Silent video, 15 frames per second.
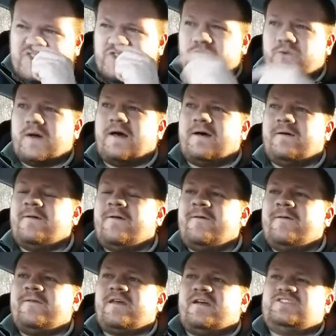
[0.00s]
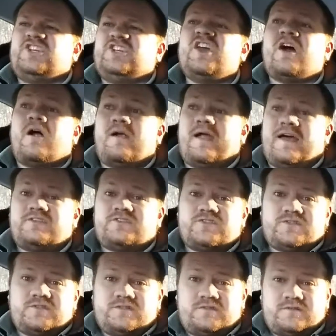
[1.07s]
to a
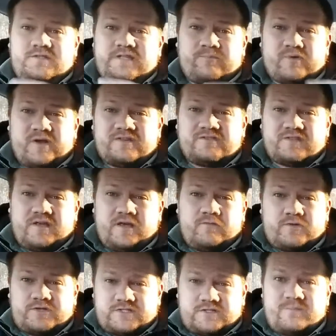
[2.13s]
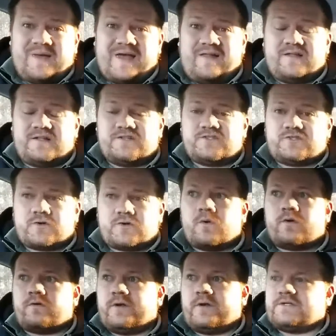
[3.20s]
TRS, tip ring sleeve, which is a balanced
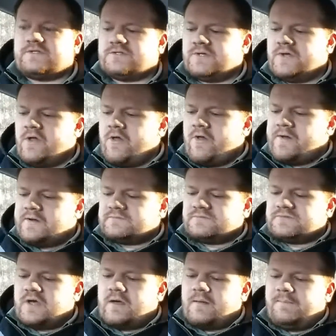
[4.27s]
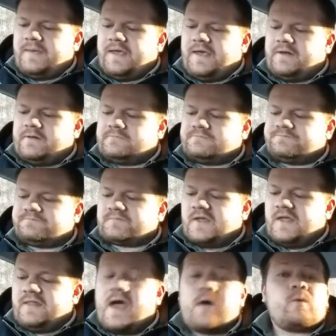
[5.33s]
1/4 inch male.
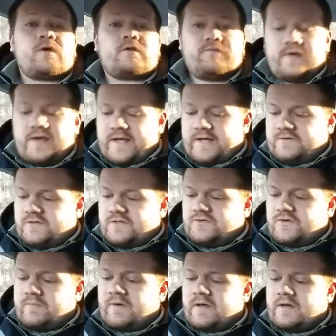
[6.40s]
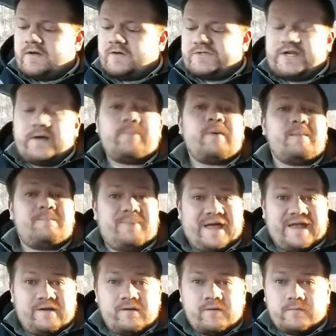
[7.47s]
And that worked fine. So the drum monitor was there, but
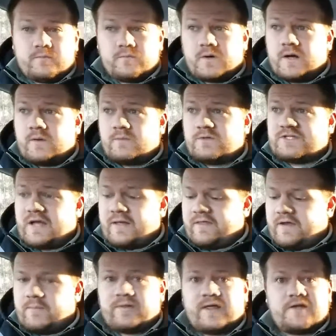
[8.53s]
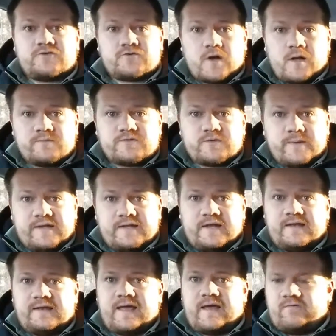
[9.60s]
Ben was not there playing drums, so he
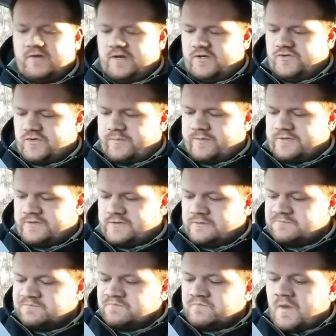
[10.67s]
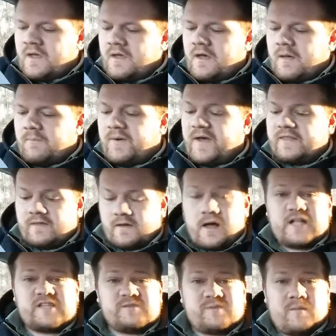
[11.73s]
didn't have any drummers. But the
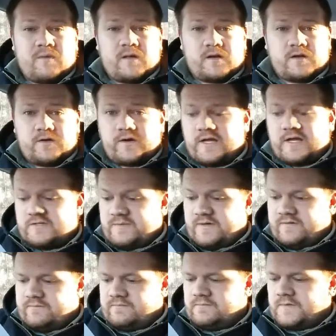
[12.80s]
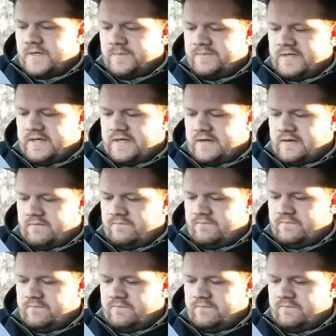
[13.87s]
hotspot monitor has been updated.